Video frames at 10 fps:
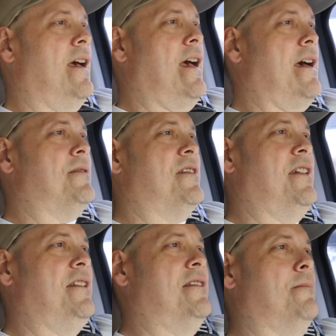I've
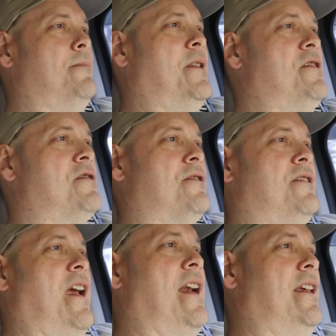seen some pictures.
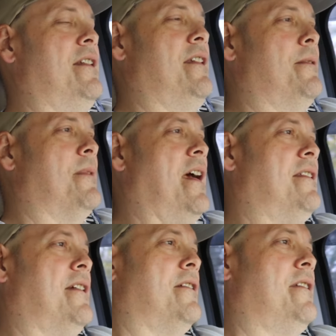Danny and them
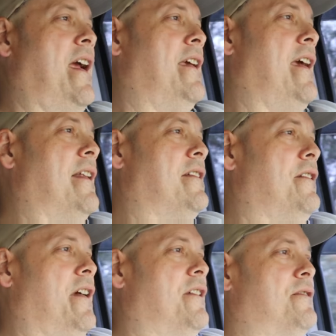got there. Danny got there
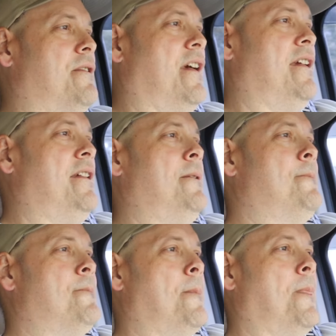yesterday.
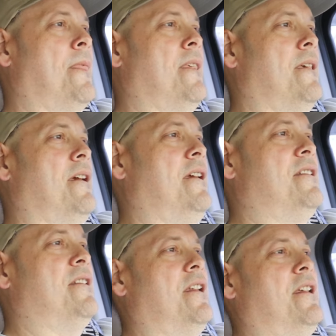He
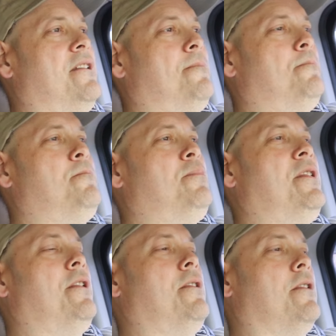it is
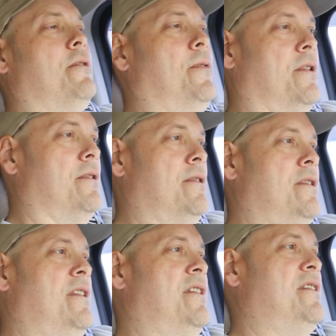beautiful.
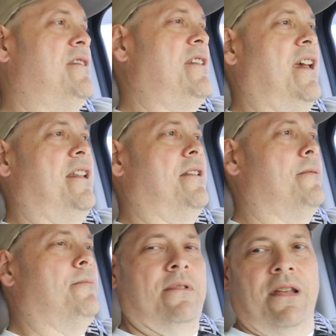Said the
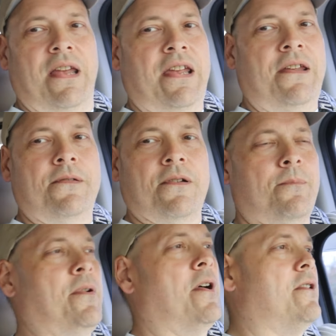leaves are
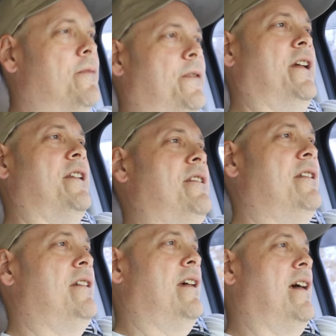perfect.
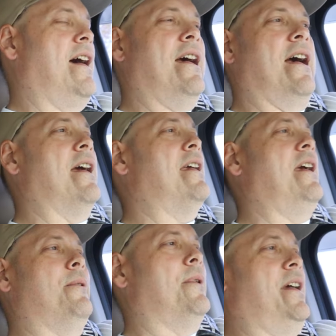I, I
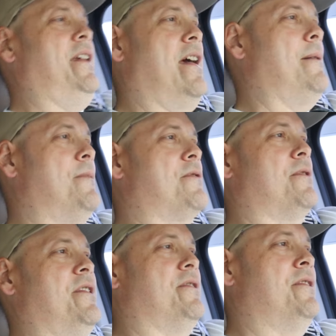can't wait. I'm
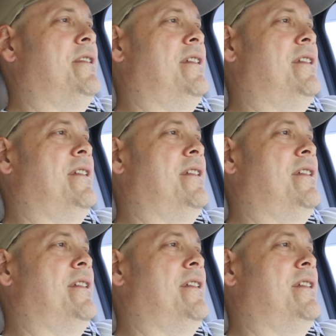thrilled.